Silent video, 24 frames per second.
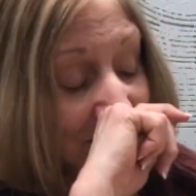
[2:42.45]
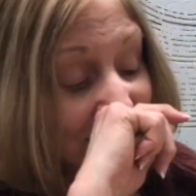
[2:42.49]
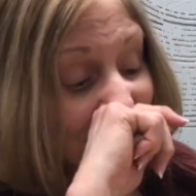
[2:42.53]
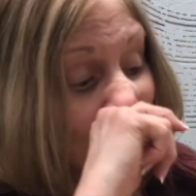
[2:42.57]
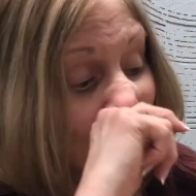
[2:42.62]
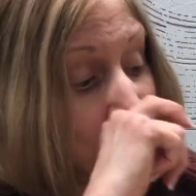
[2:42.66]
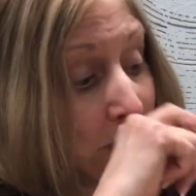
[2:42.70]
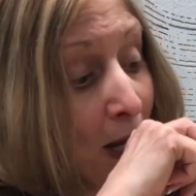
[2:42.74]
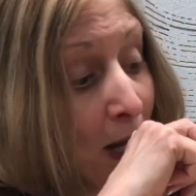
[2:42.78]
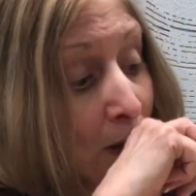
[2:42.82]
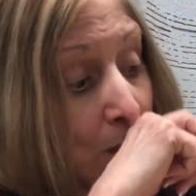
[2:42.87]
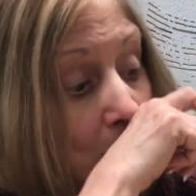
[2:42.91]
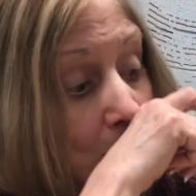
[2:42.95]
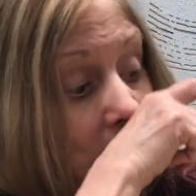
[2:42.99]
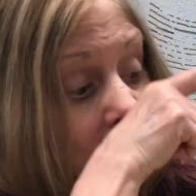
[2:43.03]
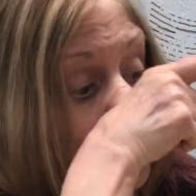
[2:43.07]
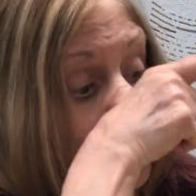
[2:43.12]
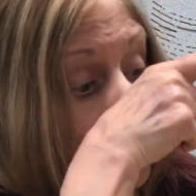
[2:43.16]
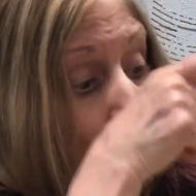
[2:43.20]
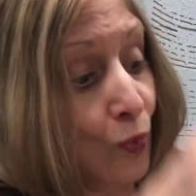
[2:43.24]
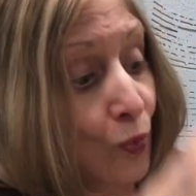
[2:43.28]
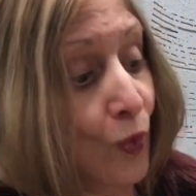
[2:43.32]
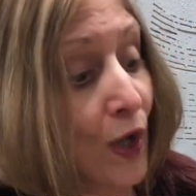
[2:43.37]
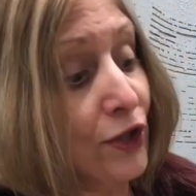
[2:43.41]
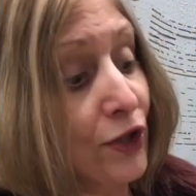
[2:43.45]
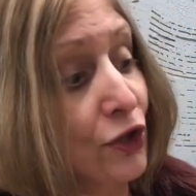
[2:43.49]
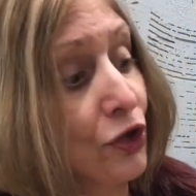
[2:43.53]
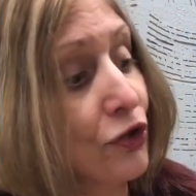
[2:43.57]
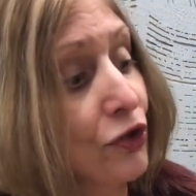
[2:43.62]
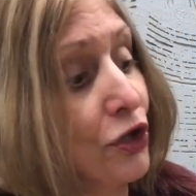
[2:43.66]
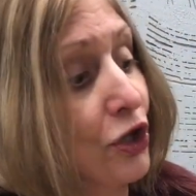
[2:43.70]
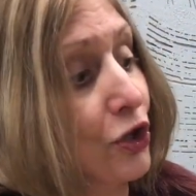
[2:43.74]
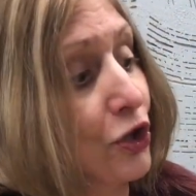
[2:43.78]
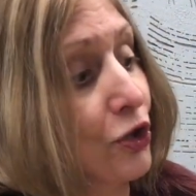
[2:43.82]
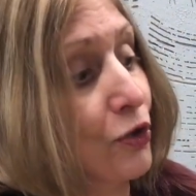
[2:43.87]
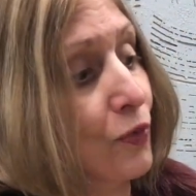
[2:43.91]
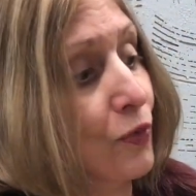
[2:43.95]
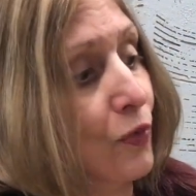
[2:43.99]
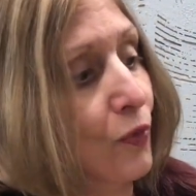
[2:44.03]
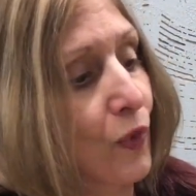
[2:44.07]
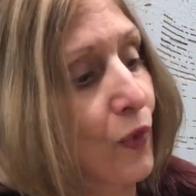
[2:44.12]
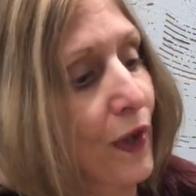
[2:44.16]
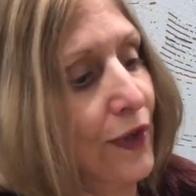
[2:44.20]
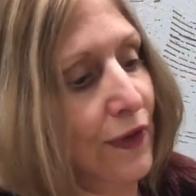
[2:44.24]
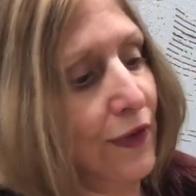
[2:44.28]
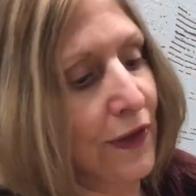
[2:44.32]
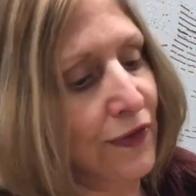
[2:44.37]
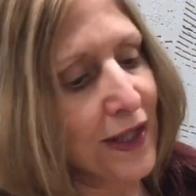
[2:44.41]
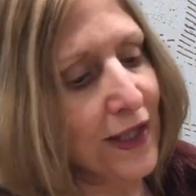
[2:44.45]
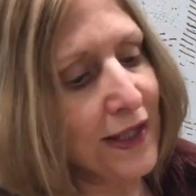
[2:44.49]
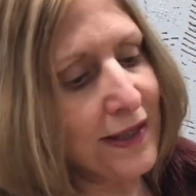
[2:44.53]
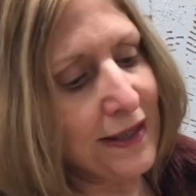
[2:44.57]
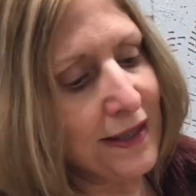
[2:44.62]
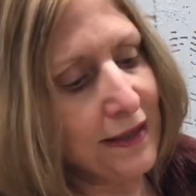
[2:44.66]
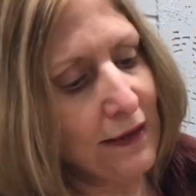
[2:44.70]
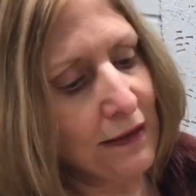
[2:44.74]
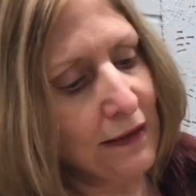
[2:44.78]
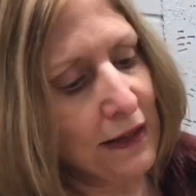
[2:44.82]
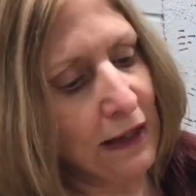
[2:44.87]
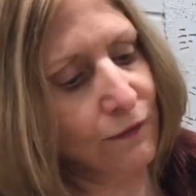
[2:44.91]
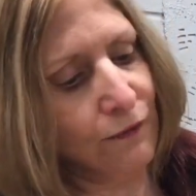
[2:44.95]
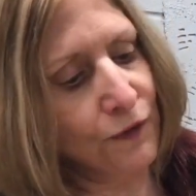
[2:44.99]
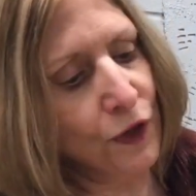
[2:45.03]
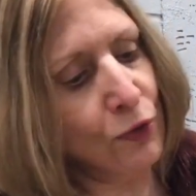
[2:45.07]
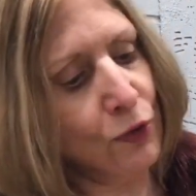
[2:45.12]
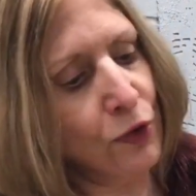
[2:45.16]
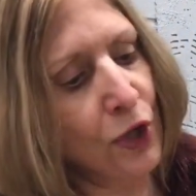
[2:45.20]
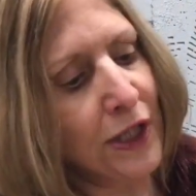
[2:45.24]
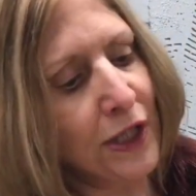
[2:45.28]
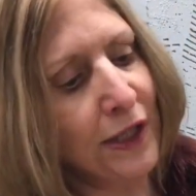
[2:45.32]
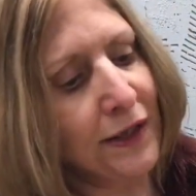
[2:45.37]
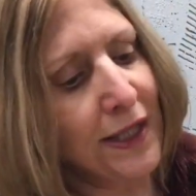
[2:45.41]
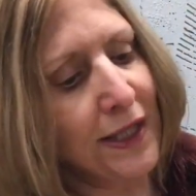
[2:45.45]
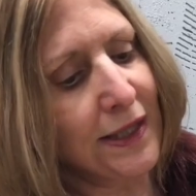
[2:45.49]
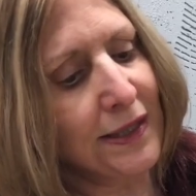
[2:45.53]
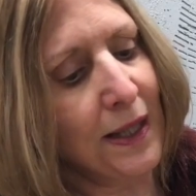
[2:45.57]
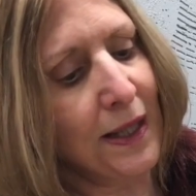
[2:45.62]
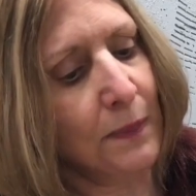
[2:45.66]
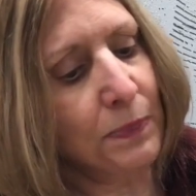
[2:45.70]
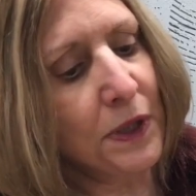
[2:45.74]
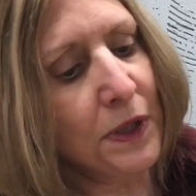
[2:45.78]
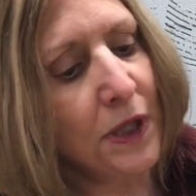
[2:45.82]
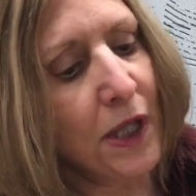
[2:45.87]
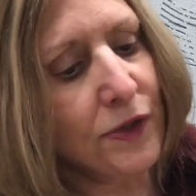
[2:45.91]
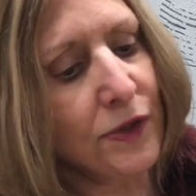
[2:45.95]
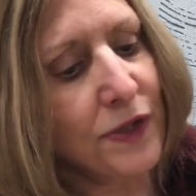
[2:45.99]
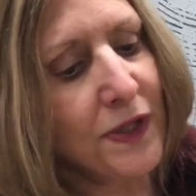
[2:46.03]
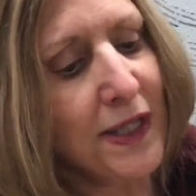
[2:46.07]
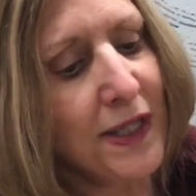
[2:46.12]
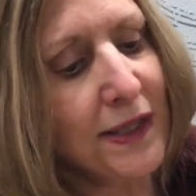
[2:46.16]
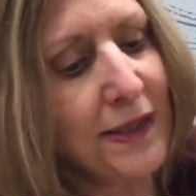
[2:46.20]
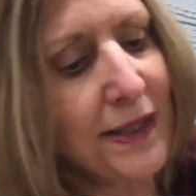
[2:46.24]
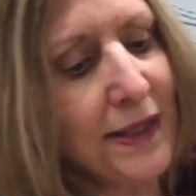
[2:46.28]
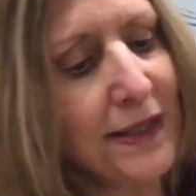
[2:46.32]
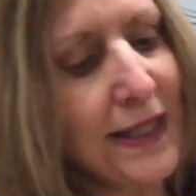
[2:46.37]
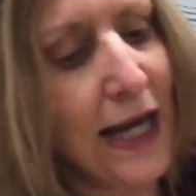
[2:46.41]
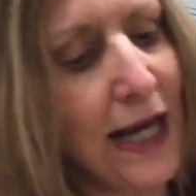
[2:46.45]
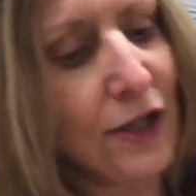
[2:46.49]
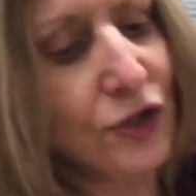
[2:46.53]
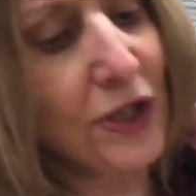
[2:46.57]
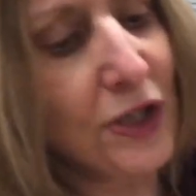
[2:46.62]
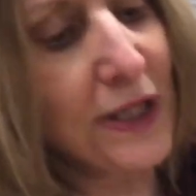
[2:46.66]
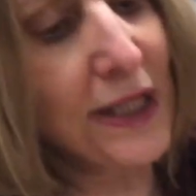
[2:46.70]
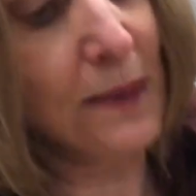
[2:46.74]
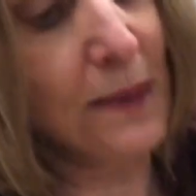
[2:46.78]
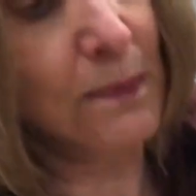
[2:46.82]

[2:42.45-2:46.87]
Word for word: I'm not quite sure what you do with this. If you look at this up close, this is actually a